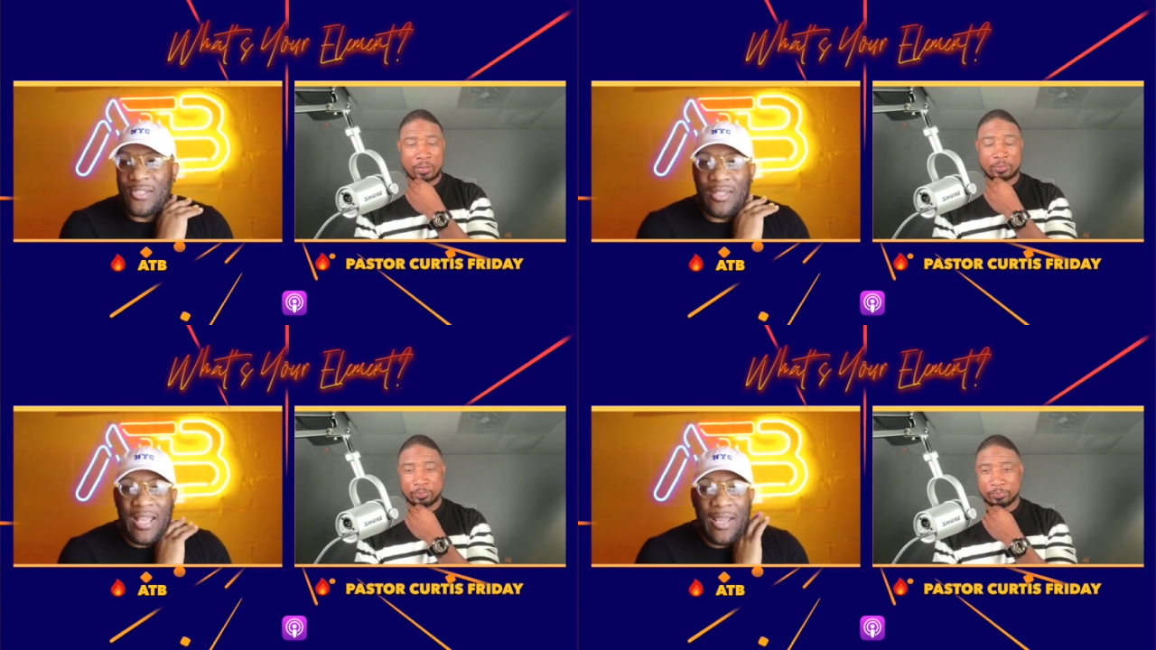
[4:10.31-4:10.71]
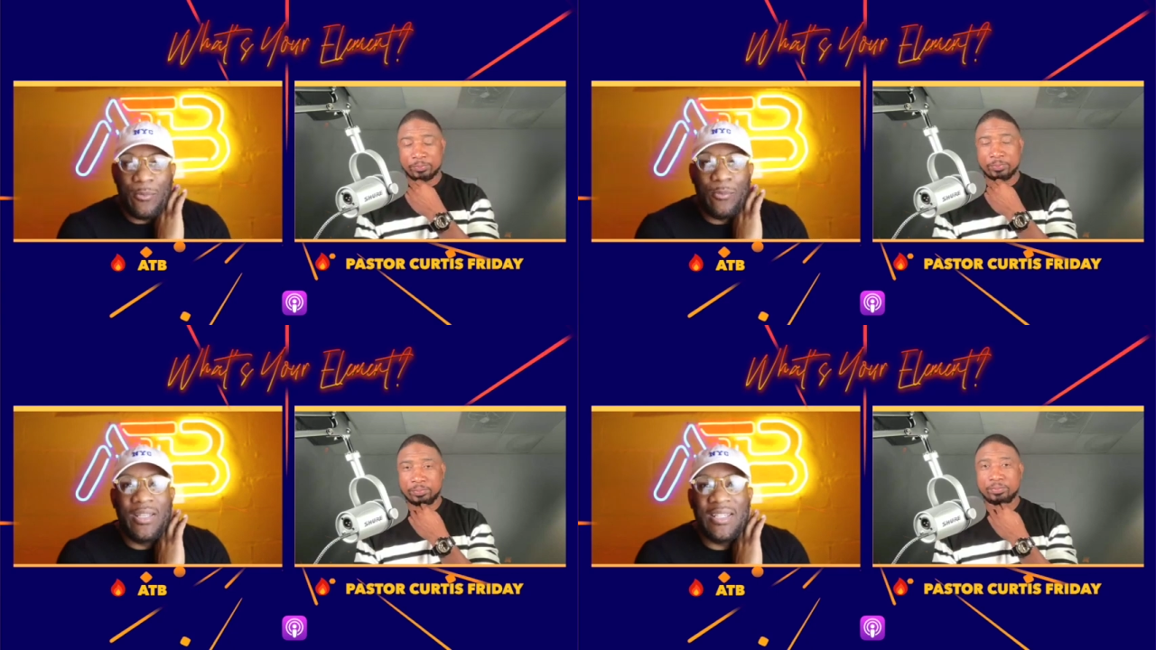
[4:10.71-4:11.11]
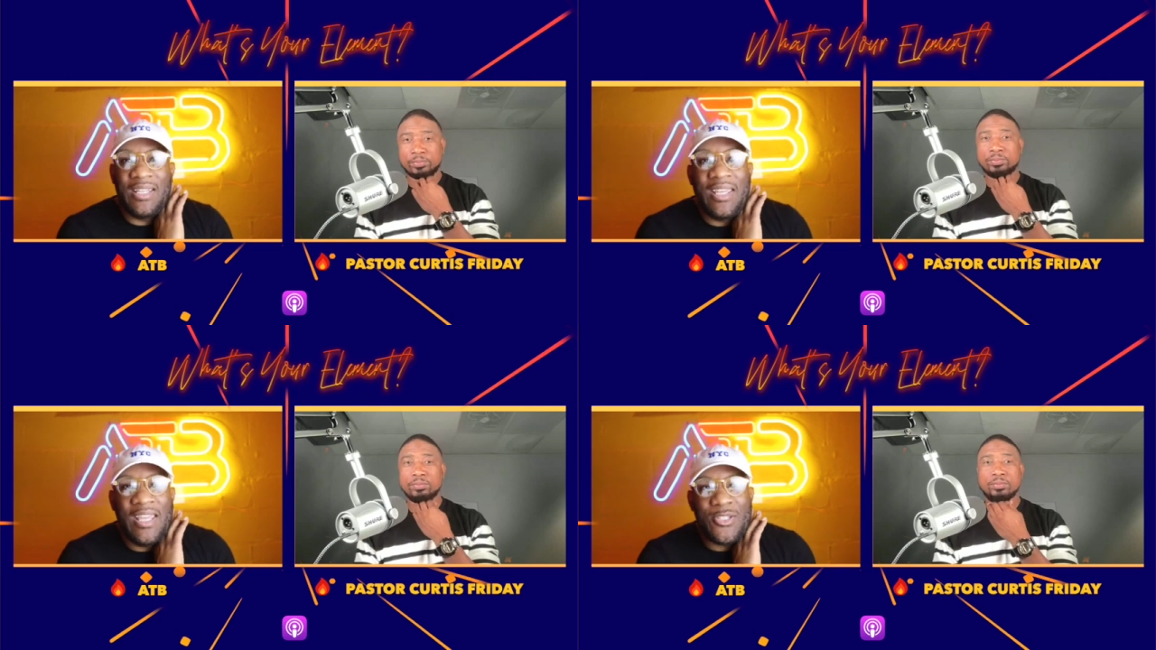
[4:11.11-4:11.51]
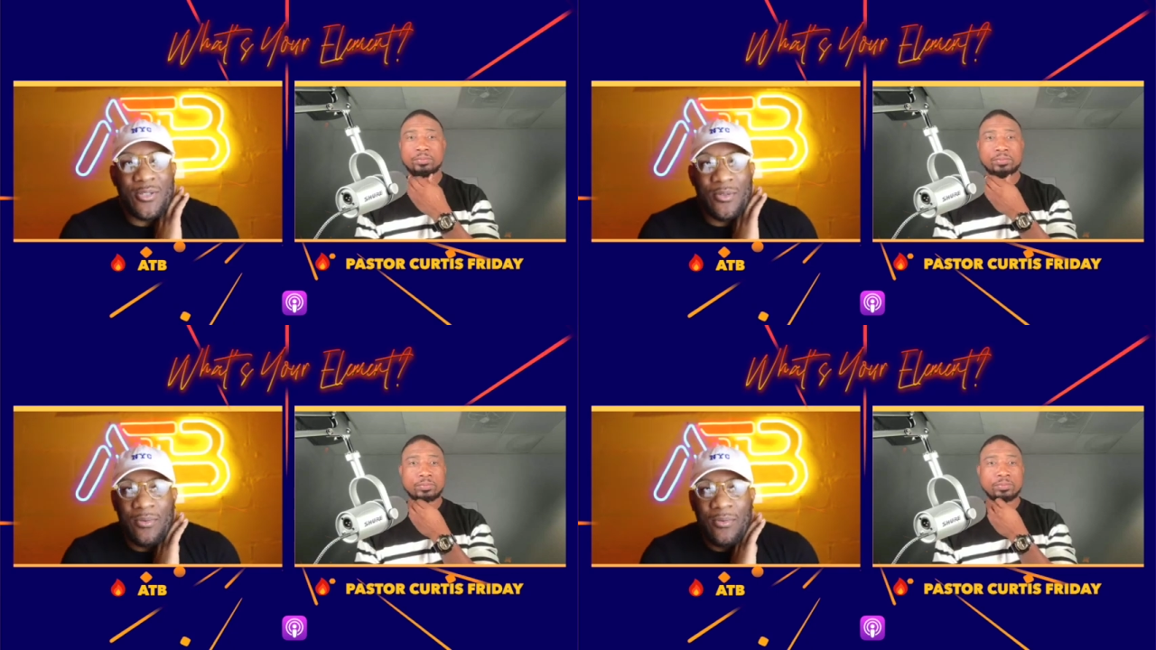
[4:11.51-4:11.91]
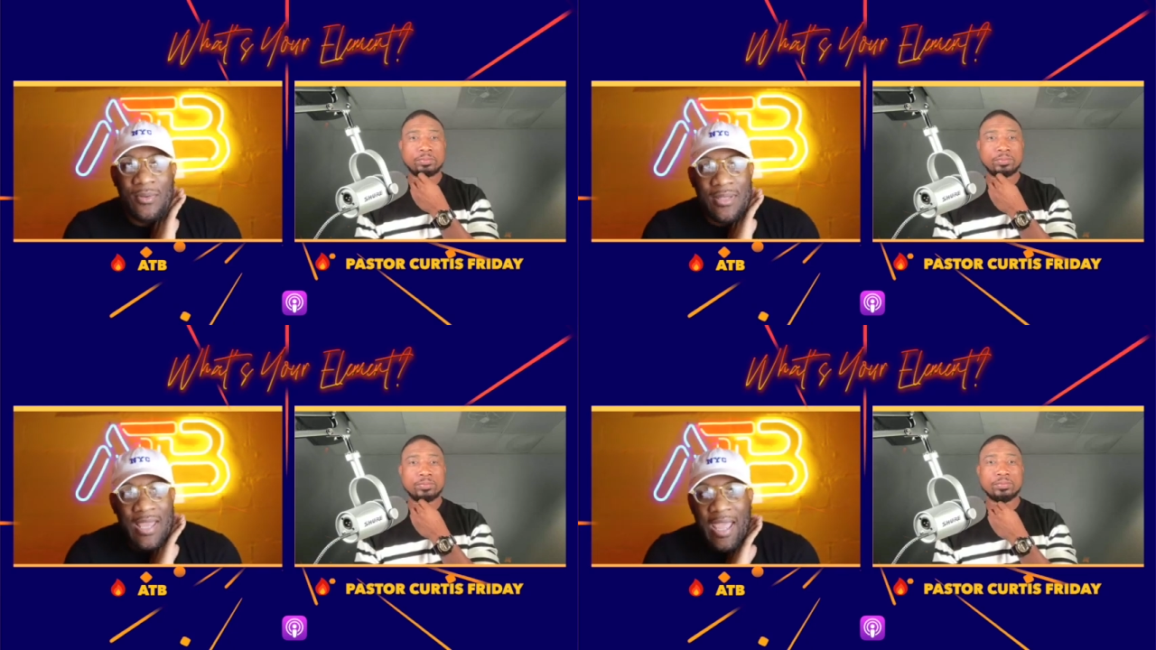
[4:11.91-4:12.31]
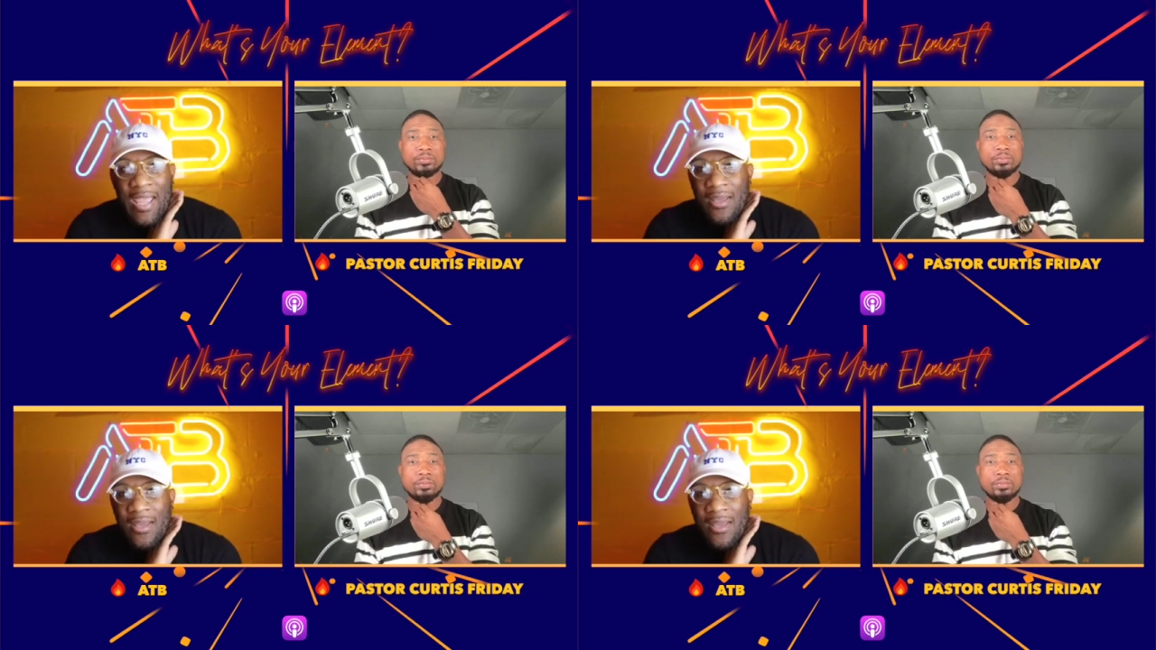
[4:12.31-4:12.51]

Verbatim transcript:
Speaker 1: so like when did it hit you that